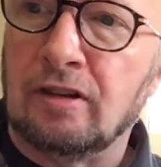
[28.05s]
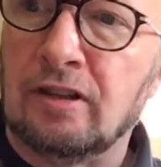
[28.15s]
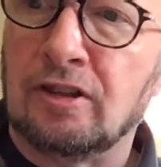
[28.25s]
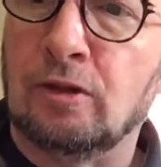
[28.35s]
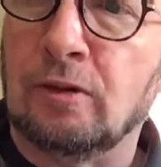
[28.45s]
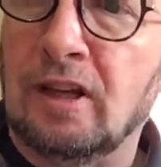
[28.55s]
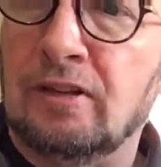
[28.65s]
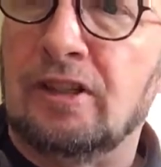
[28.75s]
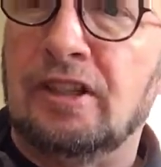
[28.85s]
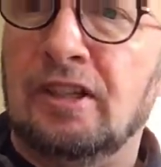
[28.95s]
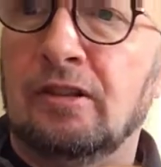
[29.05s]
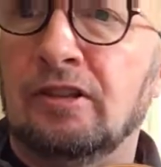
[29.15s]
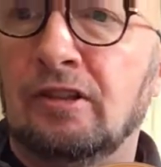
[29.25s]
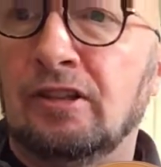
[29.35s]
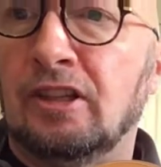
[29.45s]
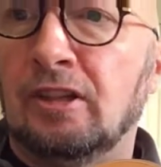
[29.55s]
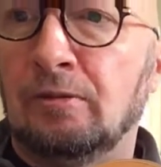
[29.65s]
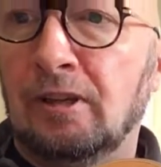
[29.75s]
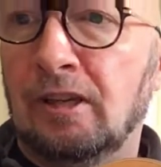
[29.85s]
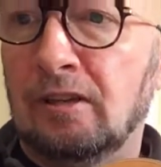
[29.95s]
That's all we're going to do. So it's going to be